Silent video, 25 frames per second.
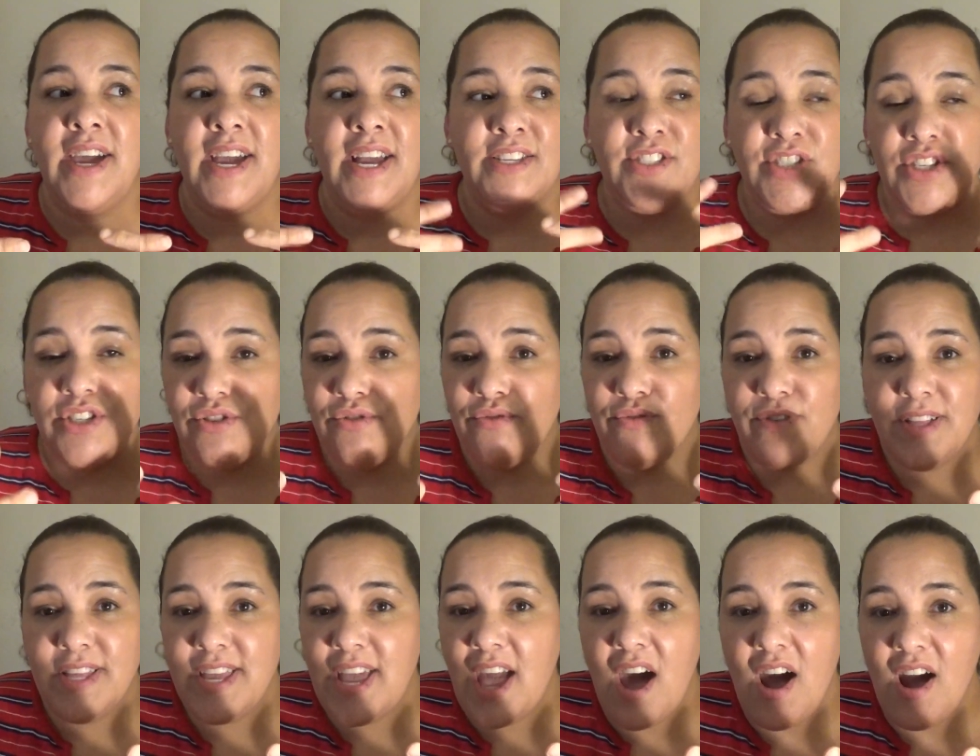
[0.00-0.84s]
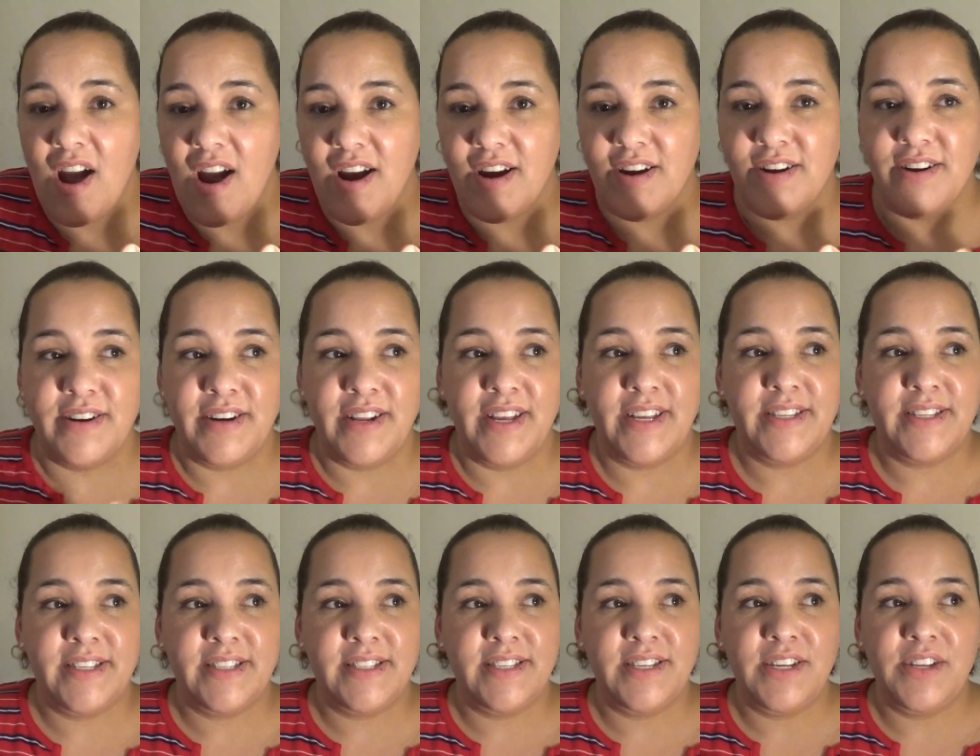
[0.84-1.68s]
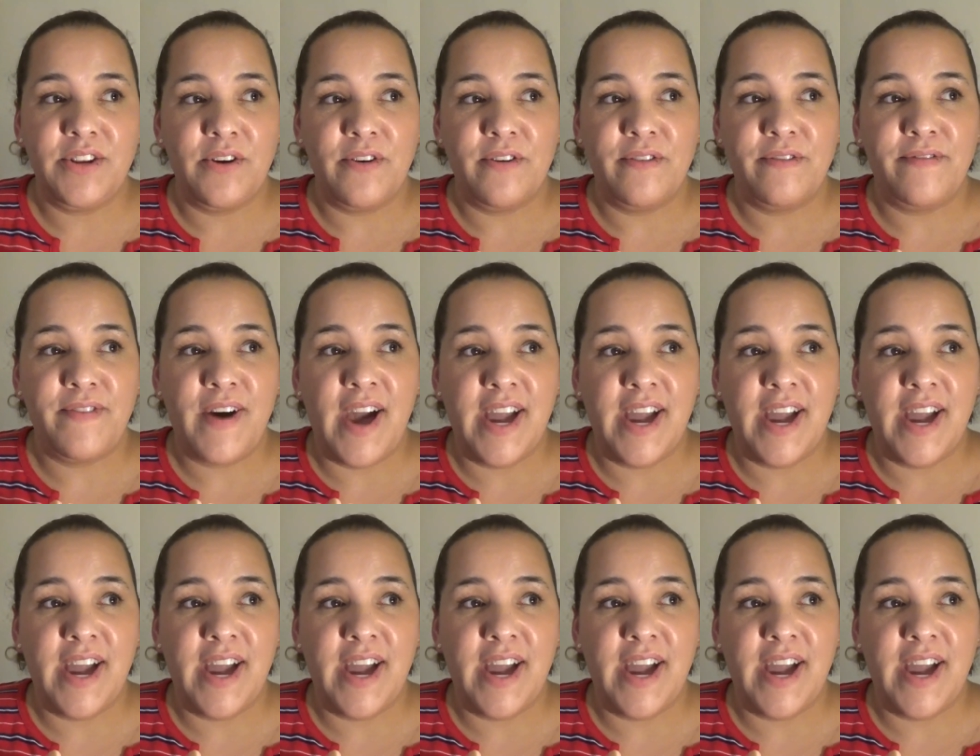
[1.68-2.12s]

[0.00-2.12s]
It's just really hard. It's, you know,